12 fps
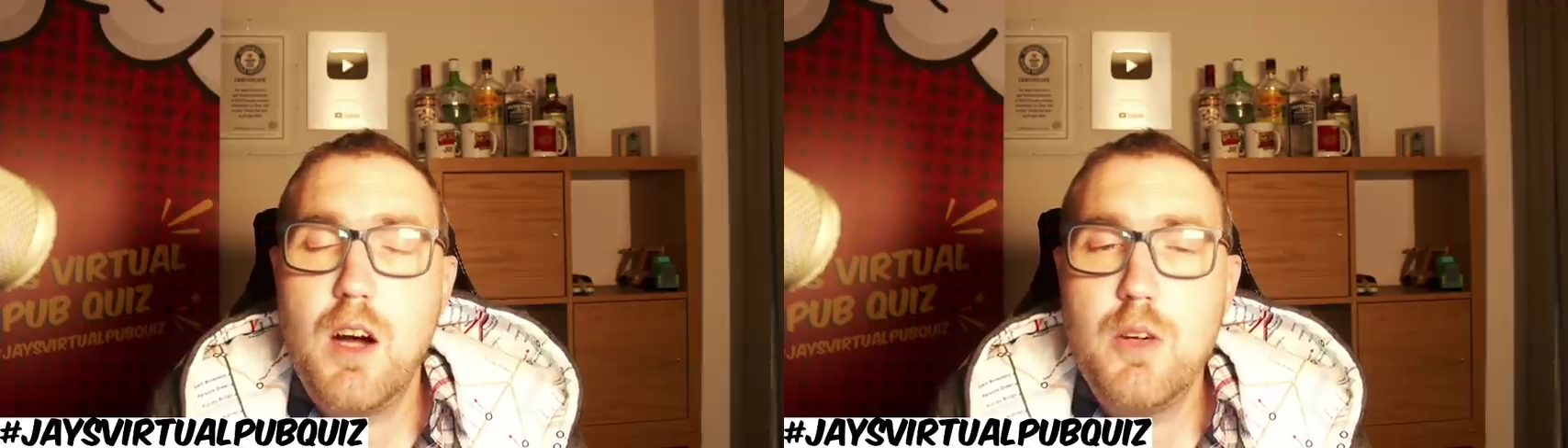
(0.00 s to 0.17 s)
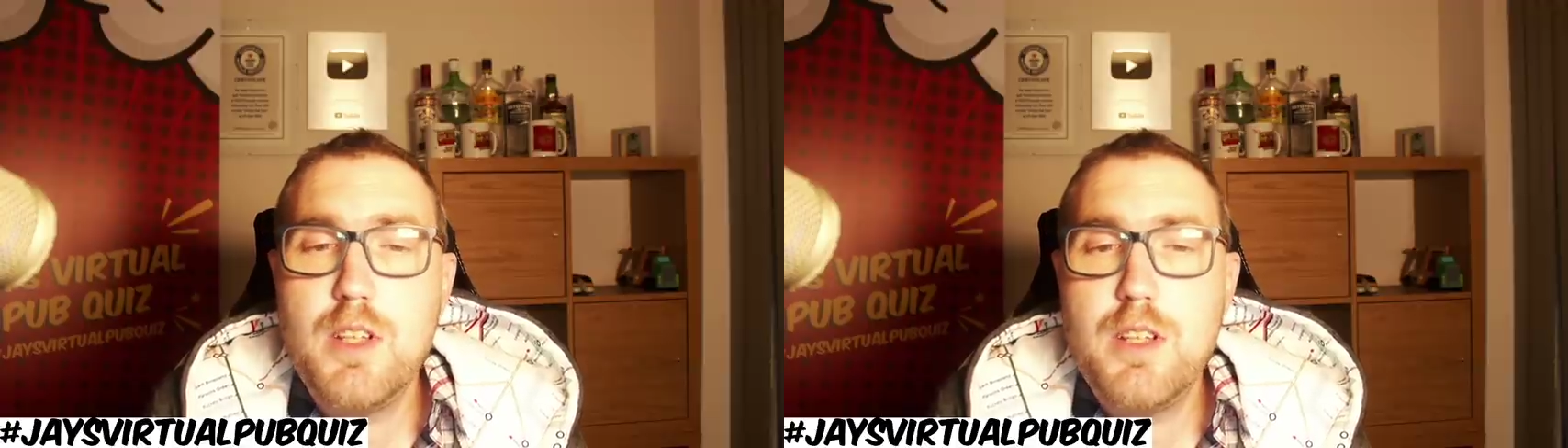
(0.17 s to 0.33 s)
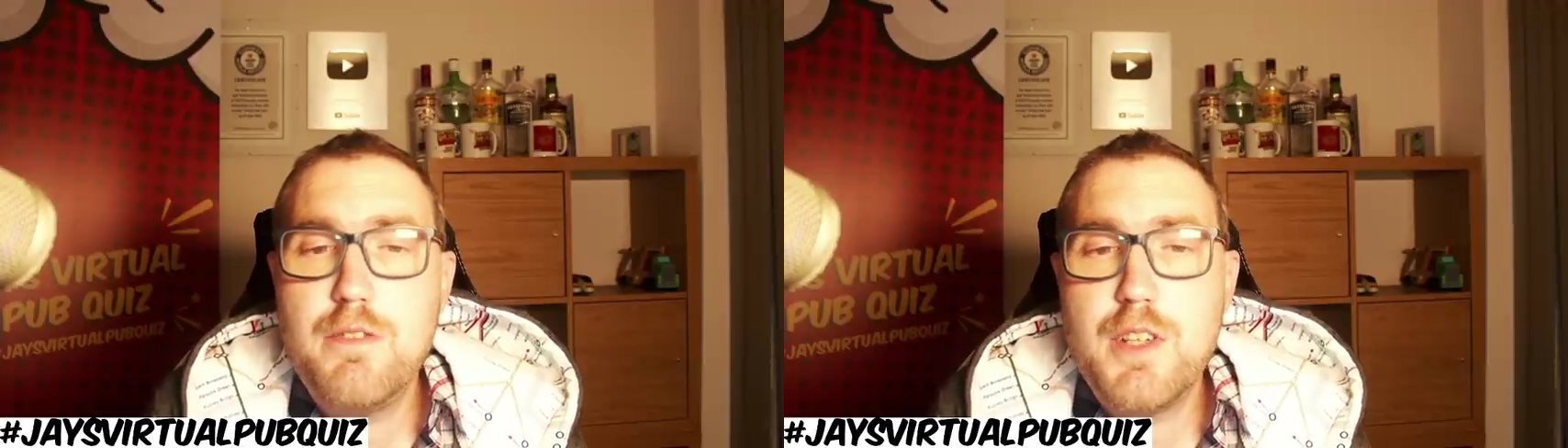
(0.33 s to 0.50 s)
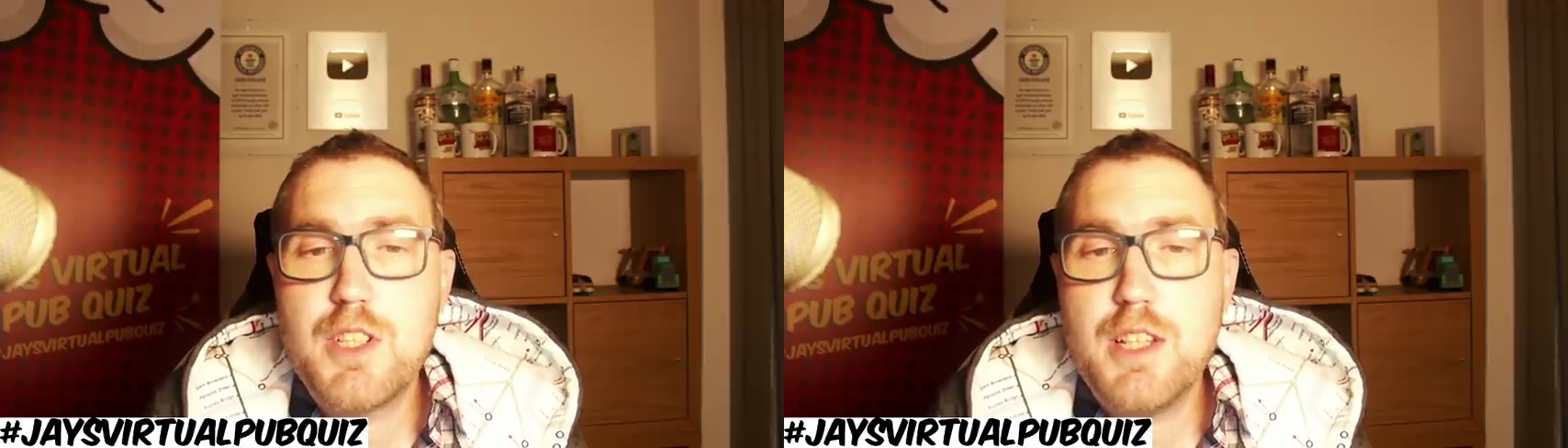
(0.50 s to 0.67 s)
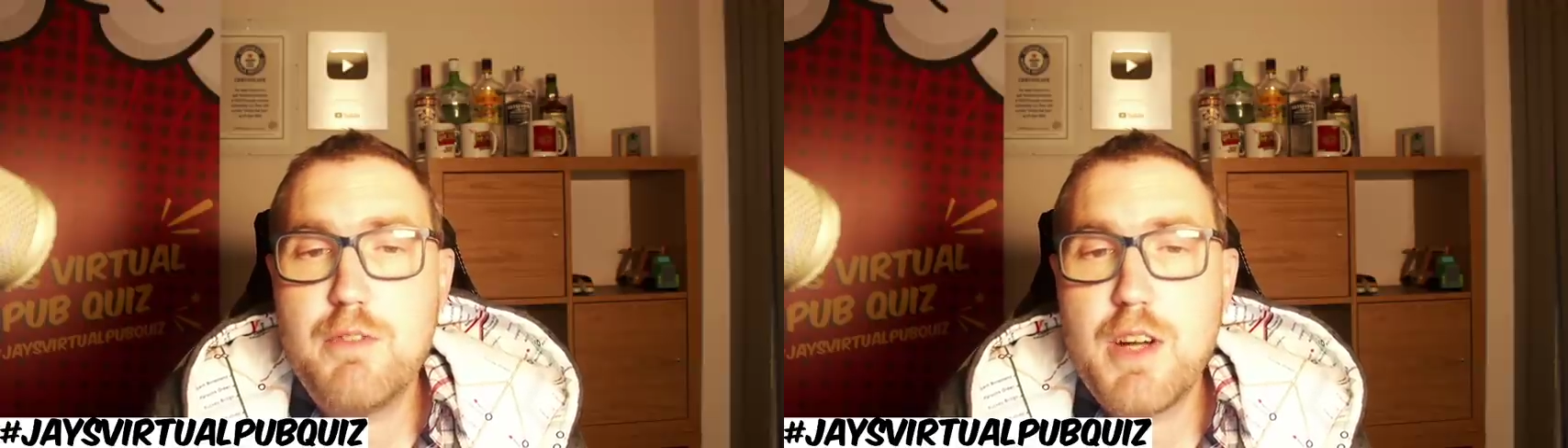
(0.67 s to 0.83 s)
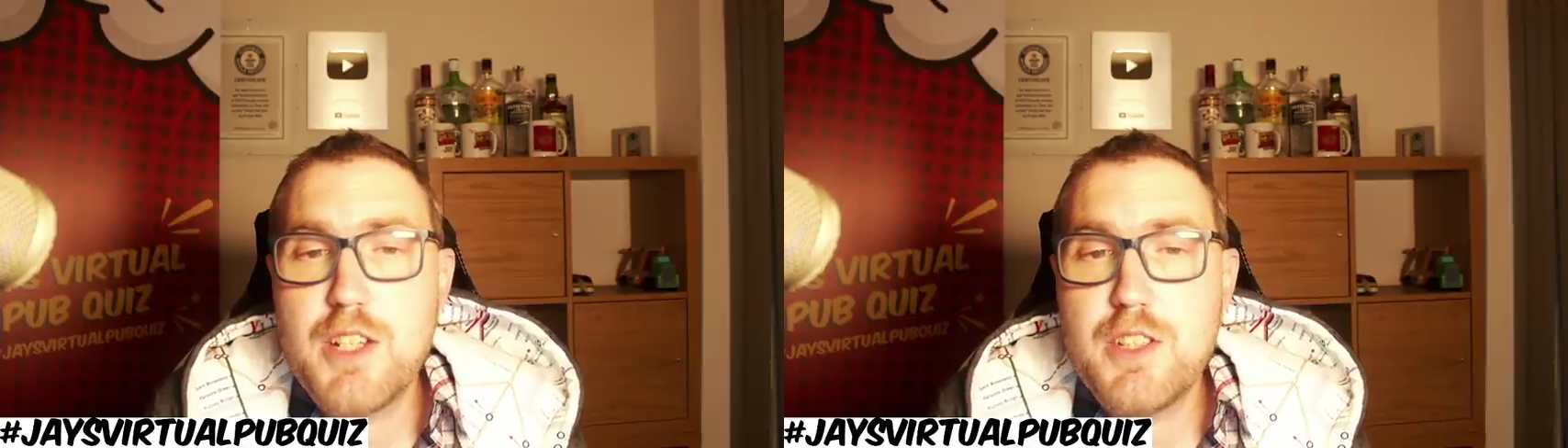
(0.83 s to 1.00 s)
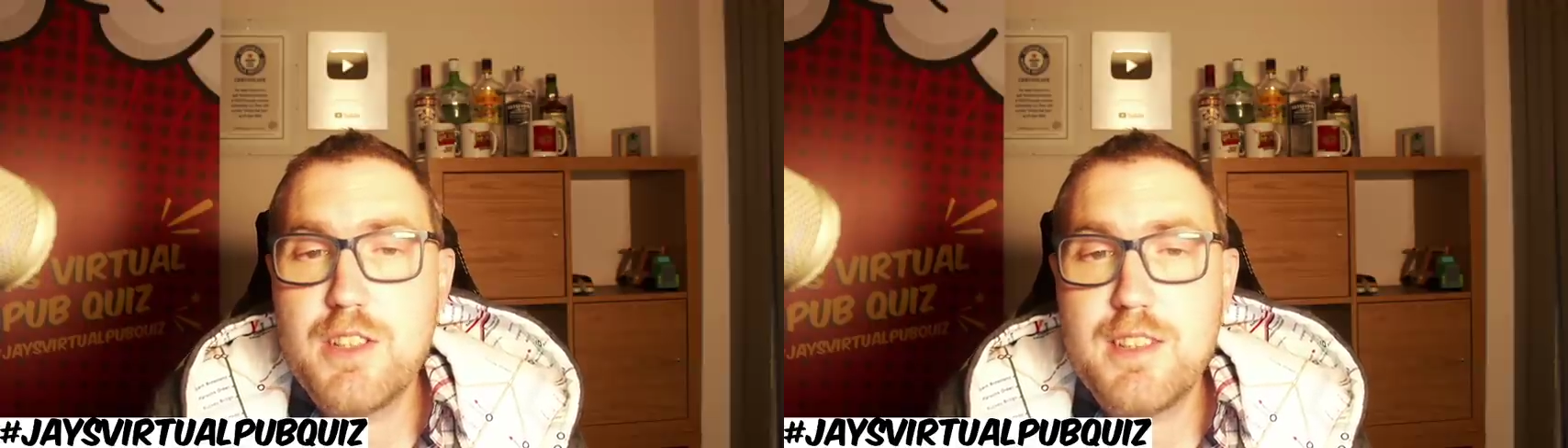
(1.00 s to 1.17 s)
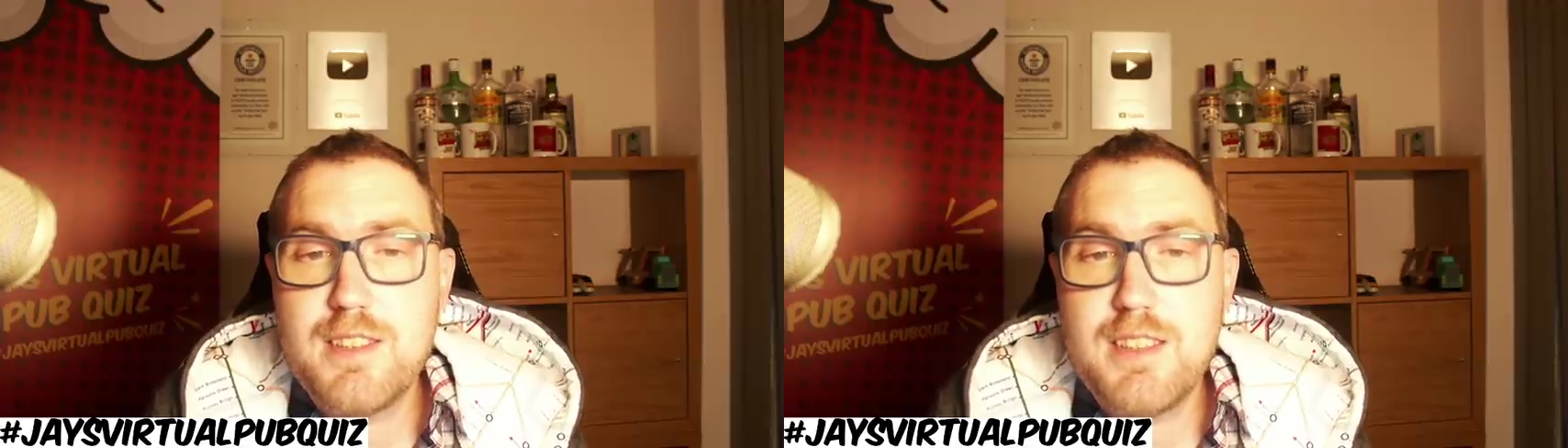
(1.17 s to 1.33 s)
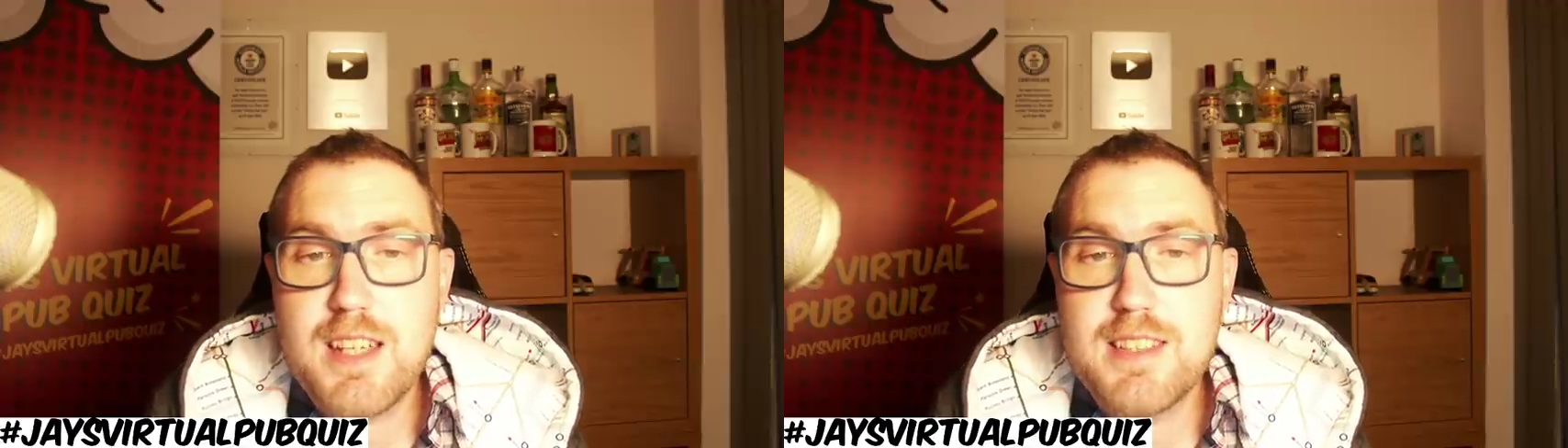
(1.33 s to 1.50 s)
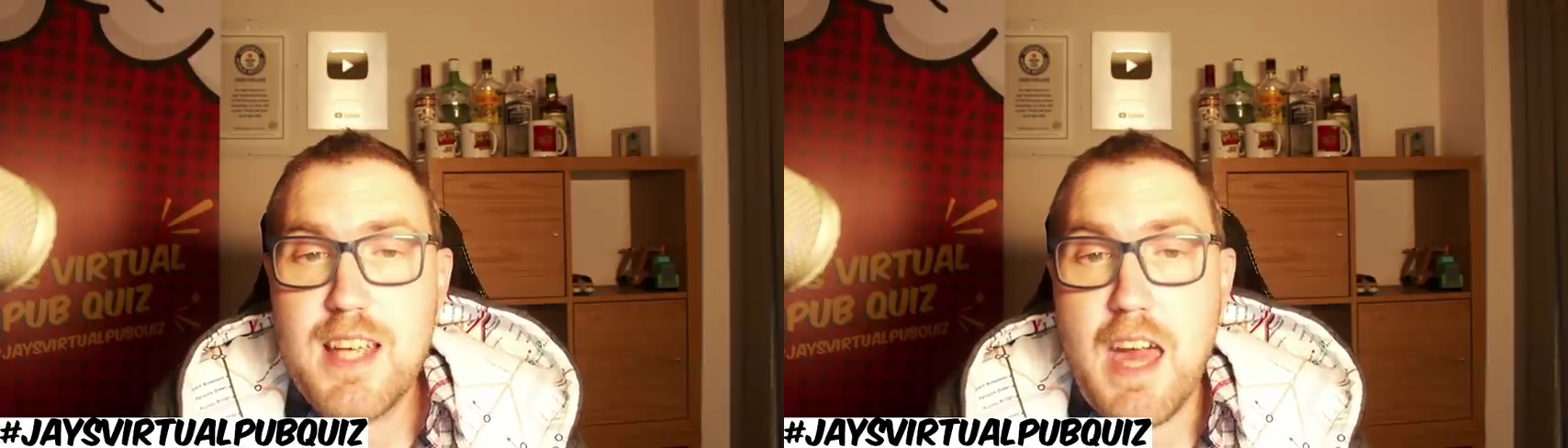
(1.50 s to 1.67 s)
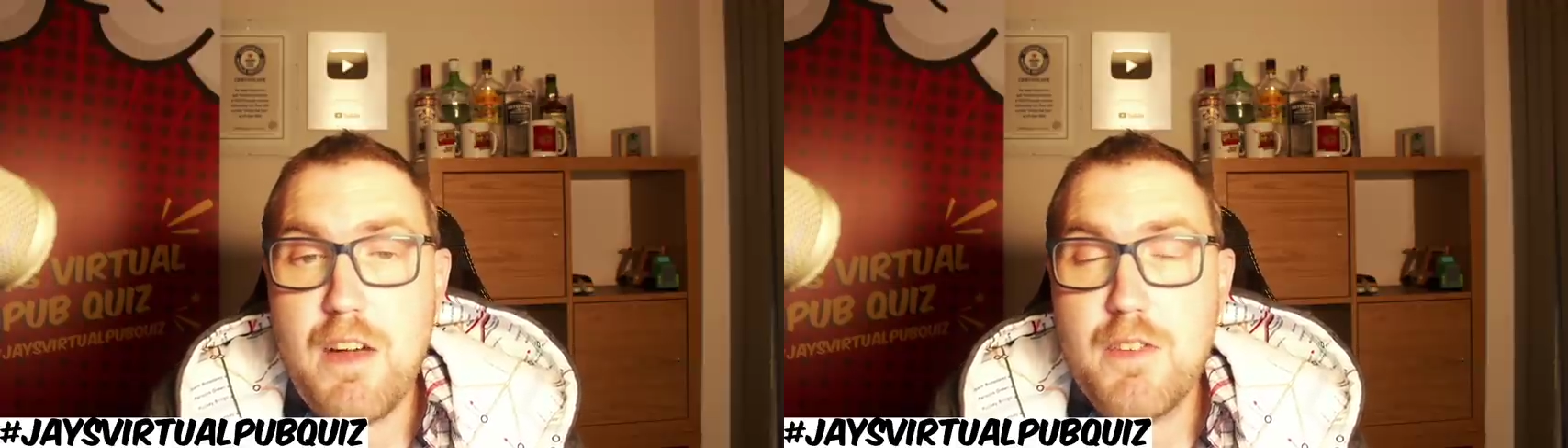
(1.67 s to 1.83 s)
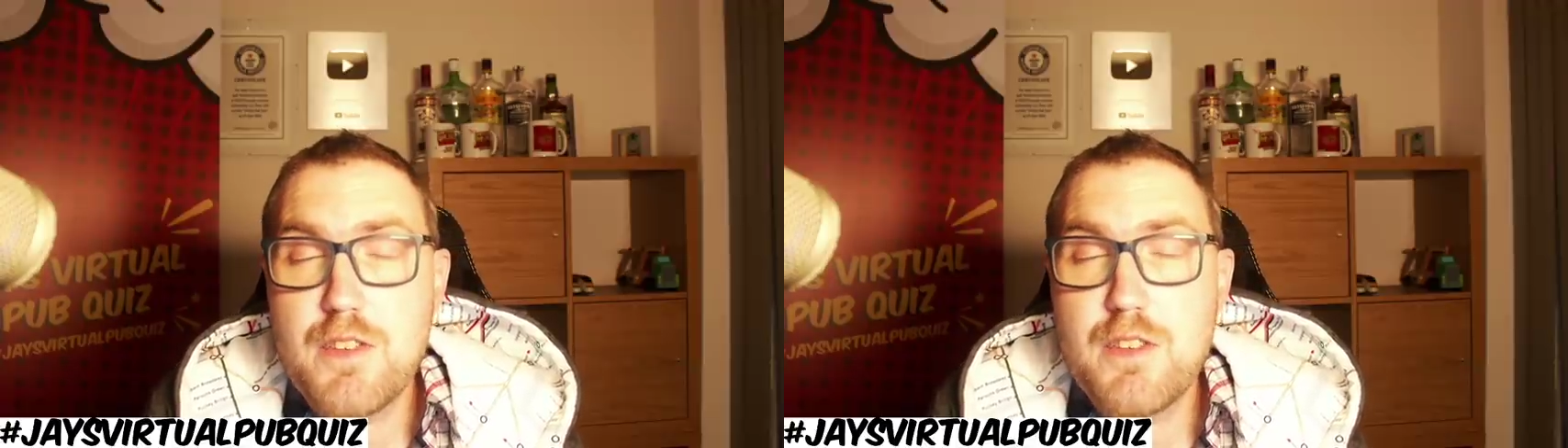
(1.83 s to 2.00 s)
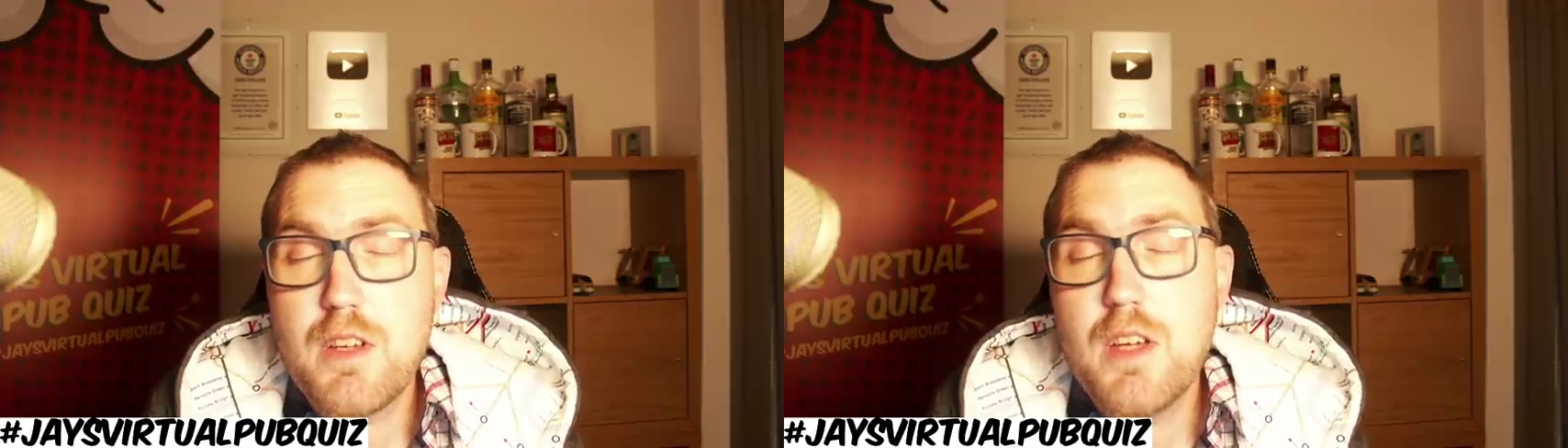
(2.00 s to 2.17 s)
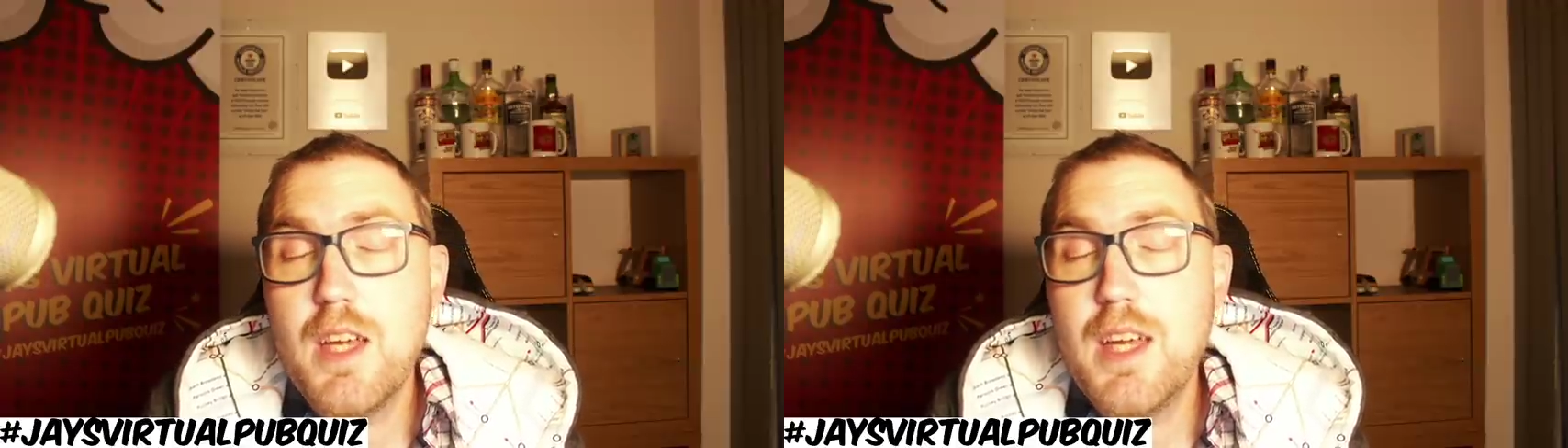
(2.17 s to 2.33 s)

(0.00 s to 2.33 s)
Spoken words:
only officially registered 6 deaths.